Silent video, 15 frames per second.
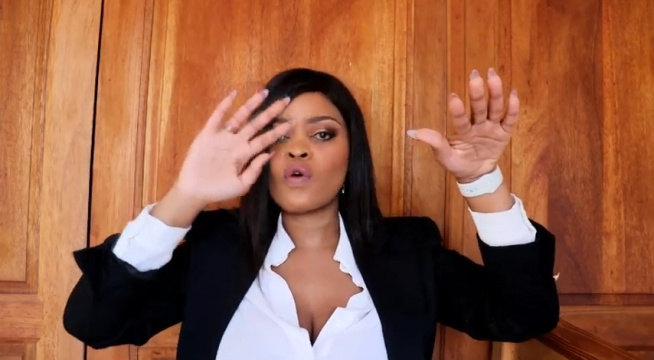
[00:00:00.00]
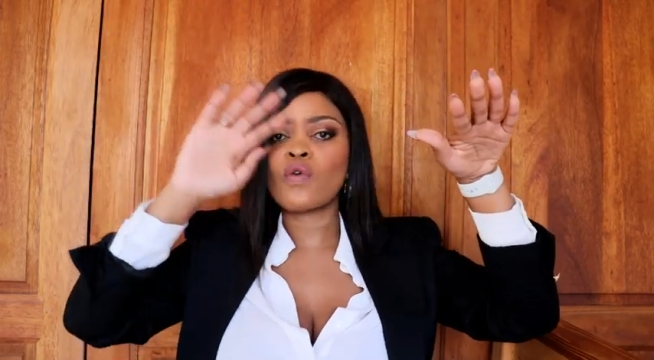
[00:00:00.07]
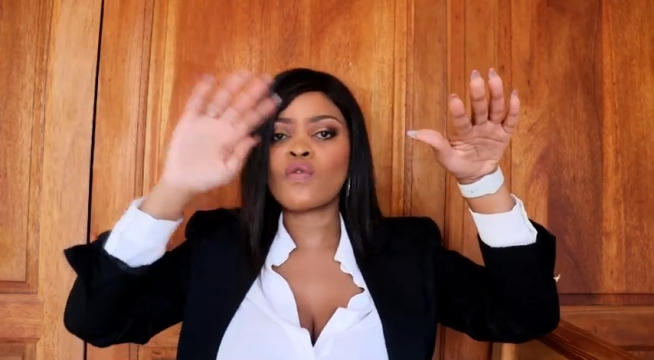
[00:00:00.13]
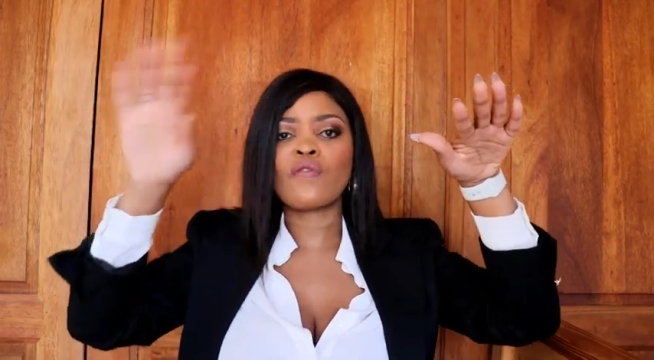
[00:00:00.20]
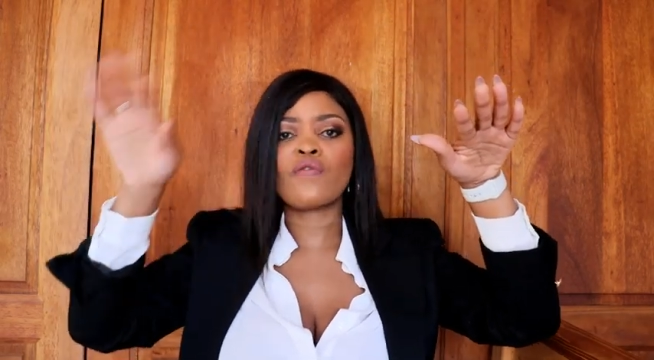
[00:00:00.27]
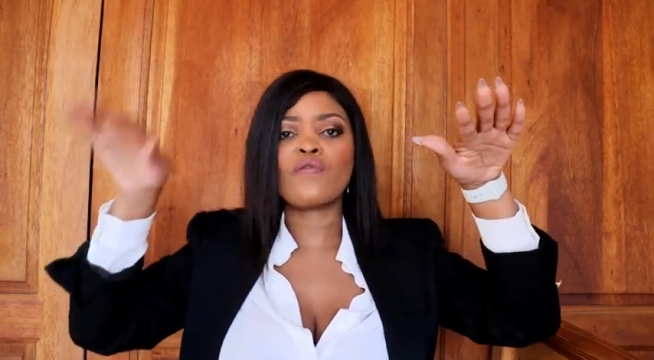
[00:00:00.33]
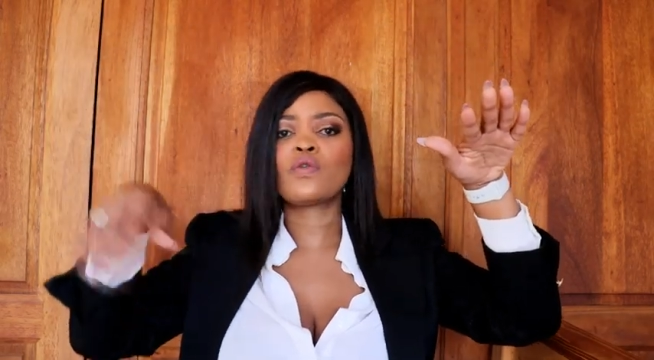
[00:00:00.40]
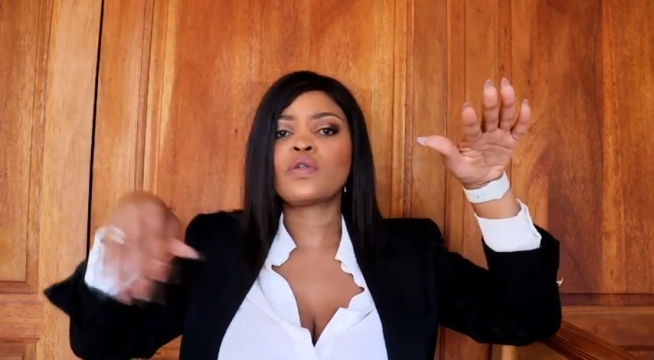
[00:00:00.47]

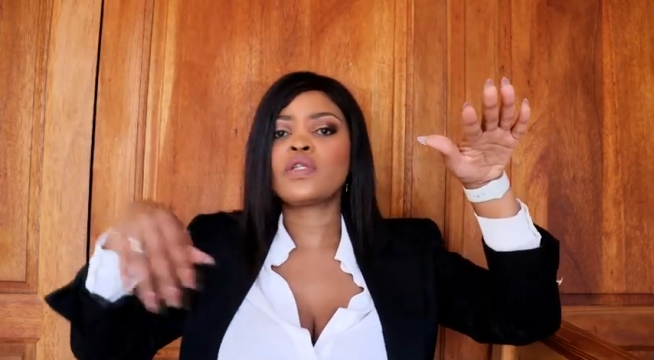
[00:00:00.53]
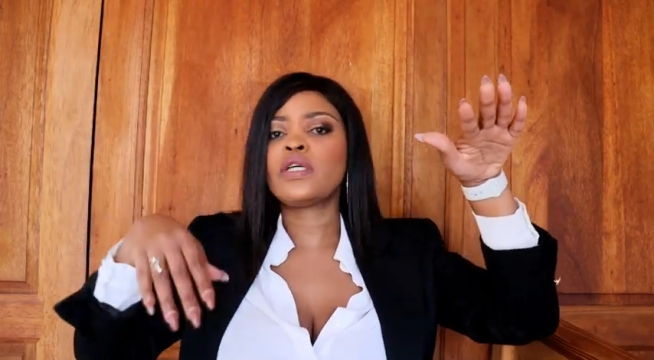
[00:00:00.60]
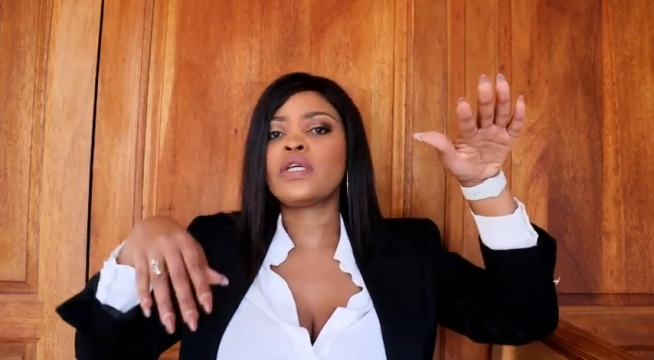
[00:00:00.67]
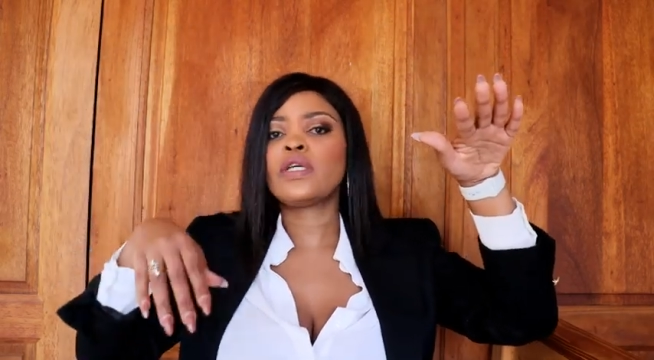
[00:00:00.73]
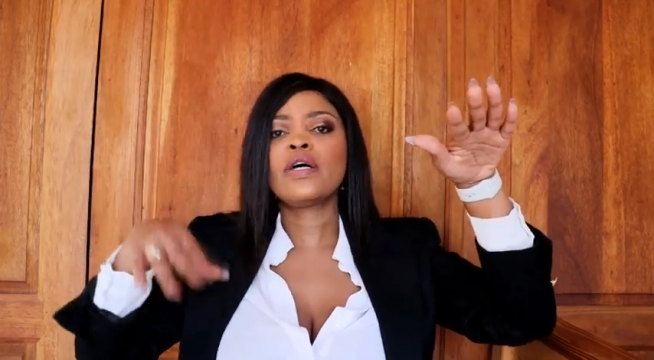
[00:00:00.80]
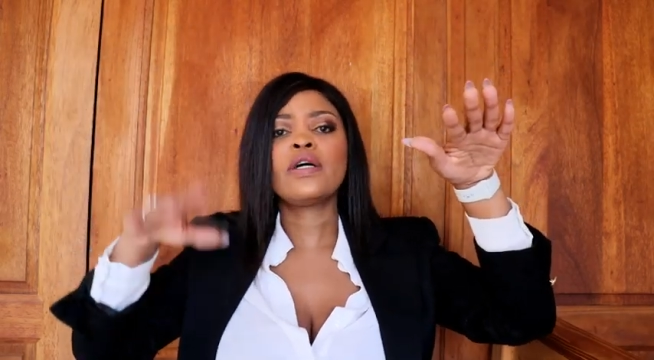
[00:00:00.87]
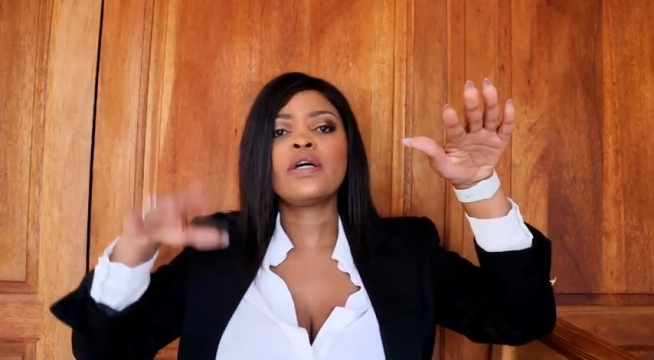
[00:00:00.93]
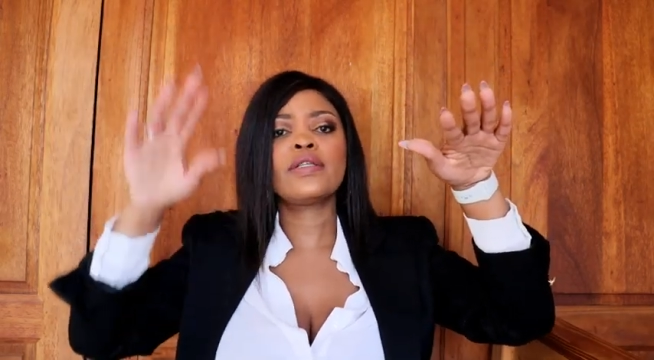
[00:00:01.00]
over 40
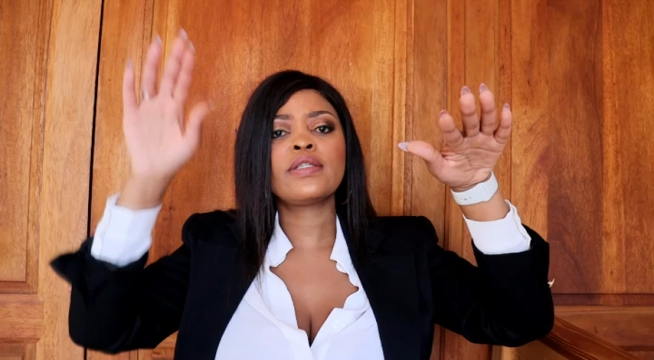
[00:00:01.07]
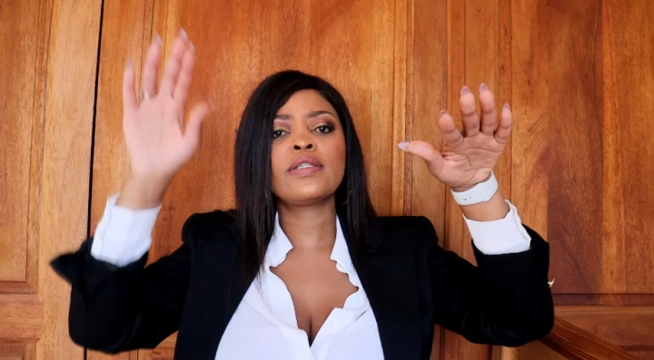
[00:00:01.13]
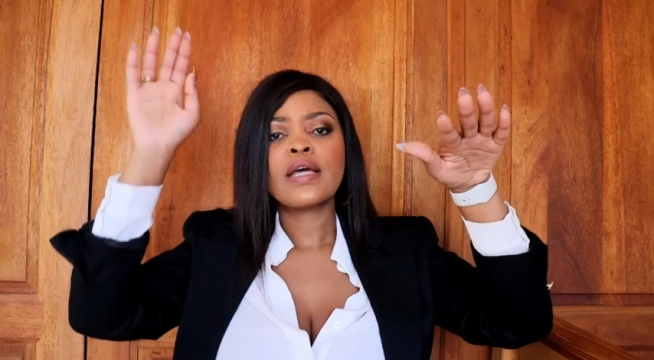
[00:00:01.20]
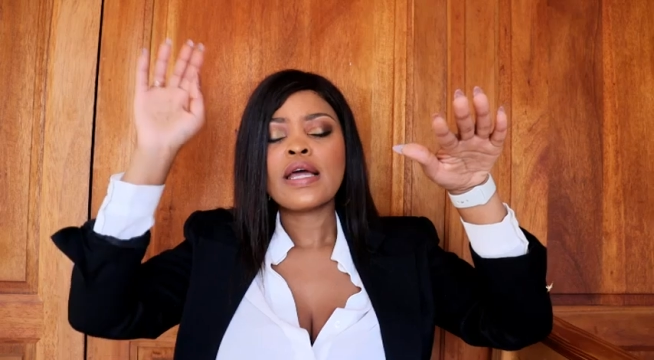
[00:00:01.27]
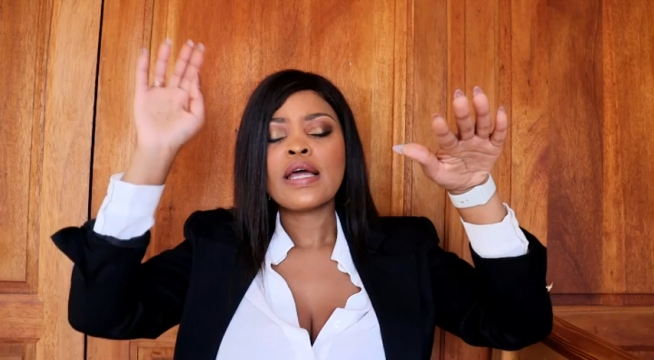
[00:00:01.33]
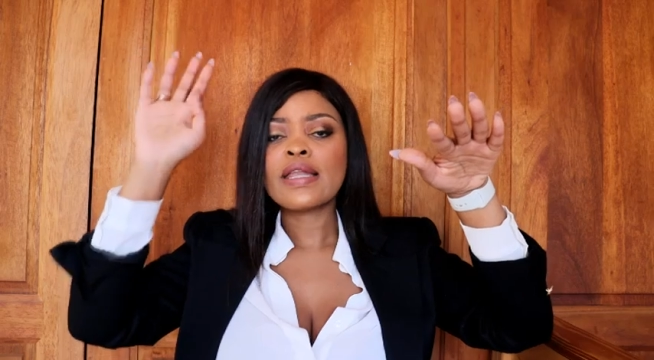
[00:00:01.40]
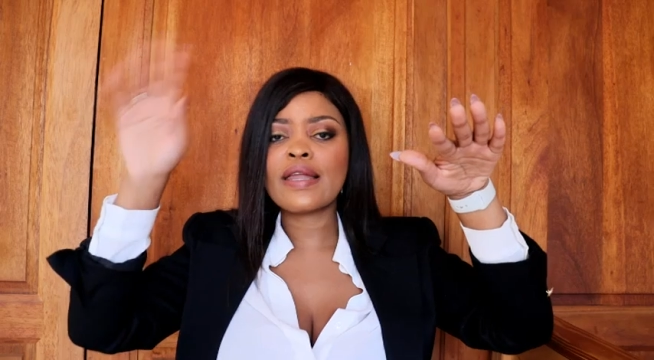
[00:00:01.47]
years,